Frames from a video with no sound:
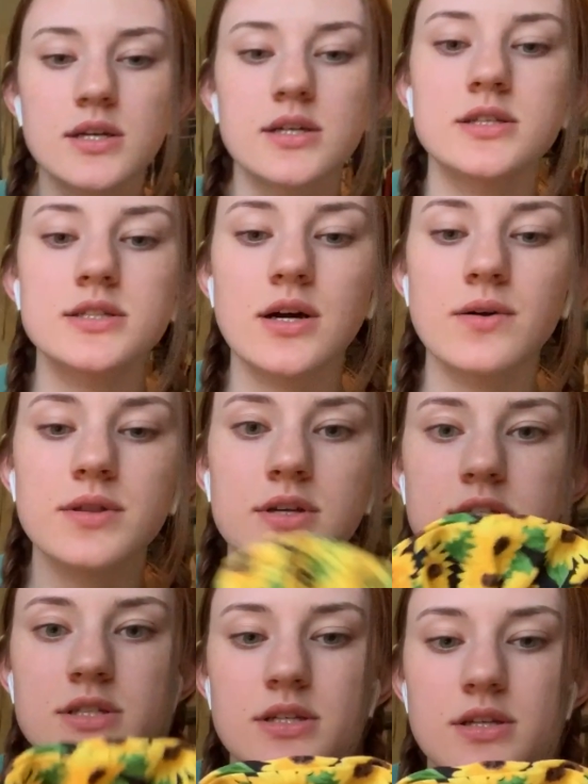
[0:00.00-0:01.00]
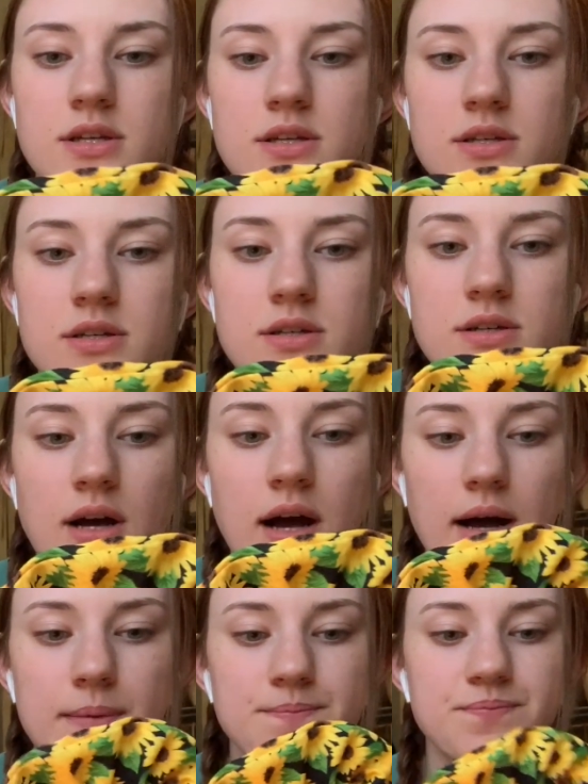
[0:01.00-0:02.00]
So there's
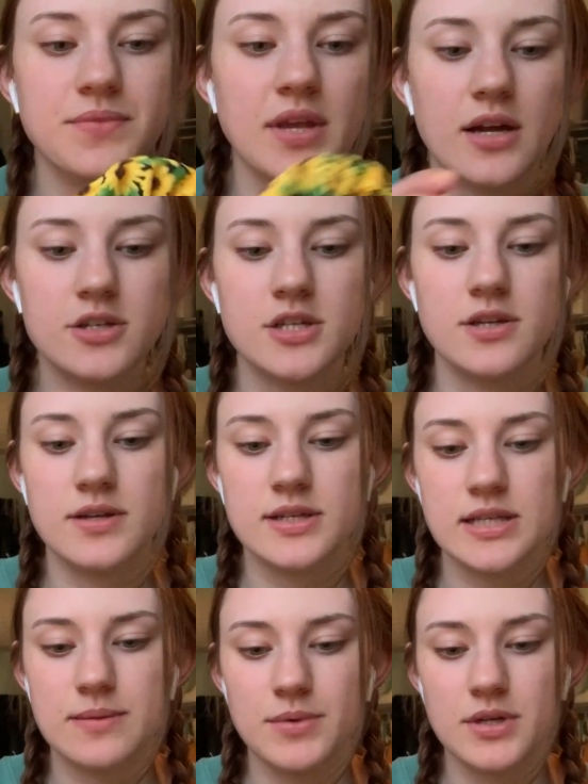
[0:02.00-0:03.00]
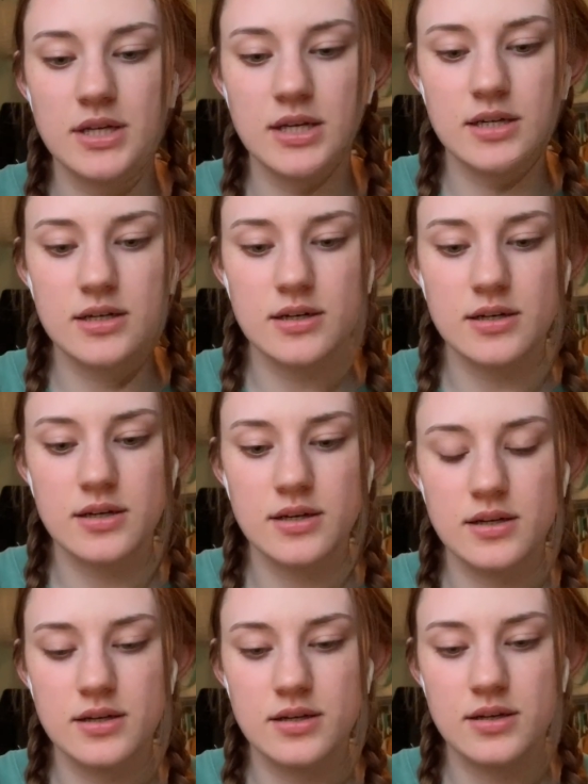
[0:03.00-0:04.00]
I'll show you an example on here
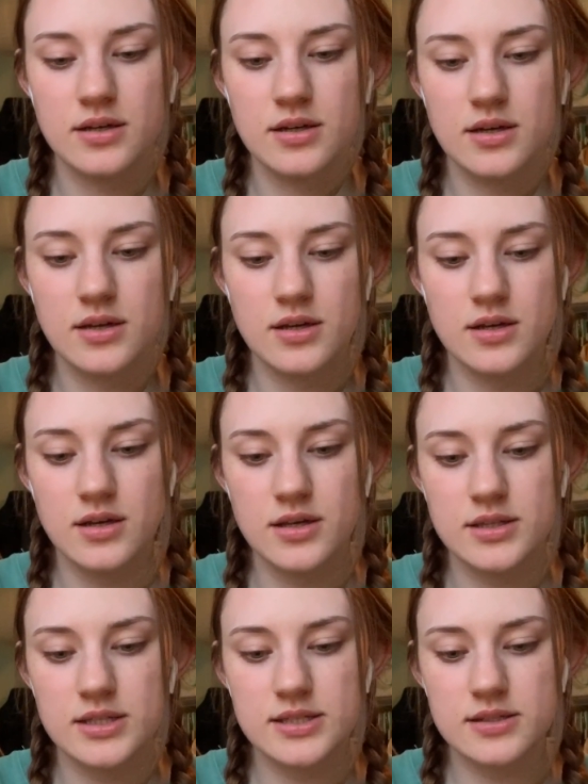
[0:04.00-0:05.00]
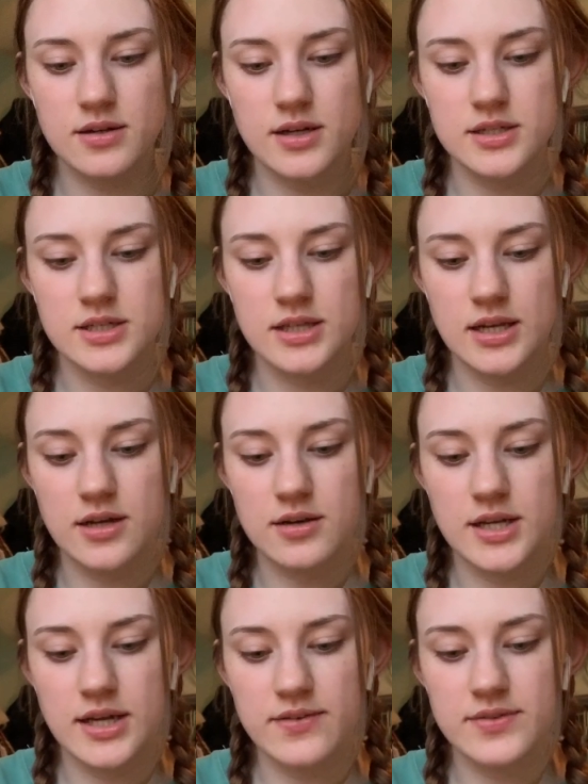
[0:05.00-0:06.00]
on this scrunchie that I
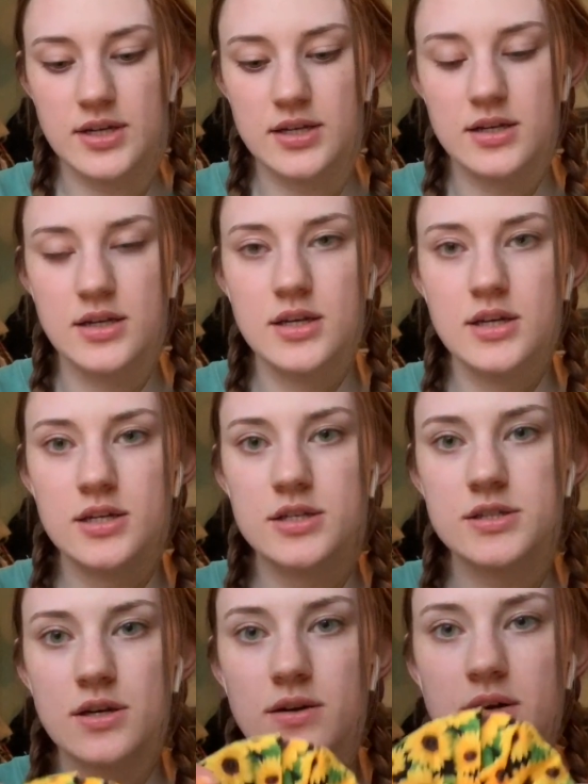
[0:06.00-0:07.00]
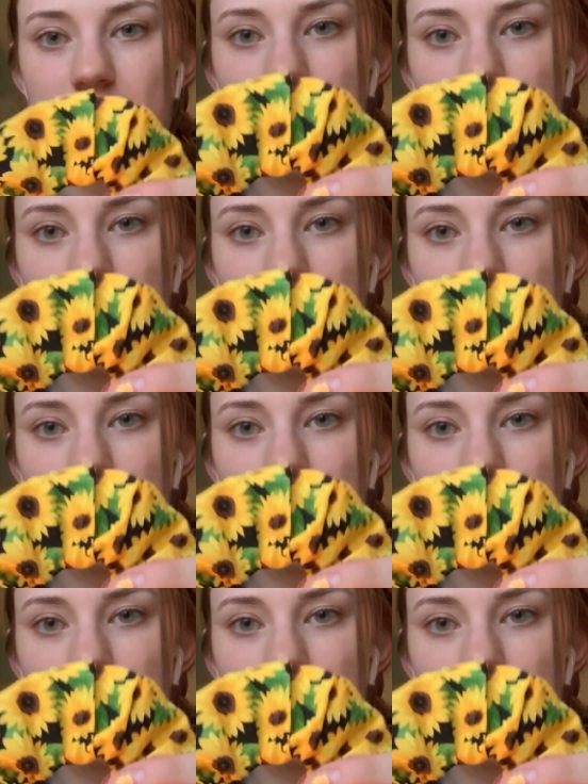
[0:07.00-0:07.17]
already have done. So if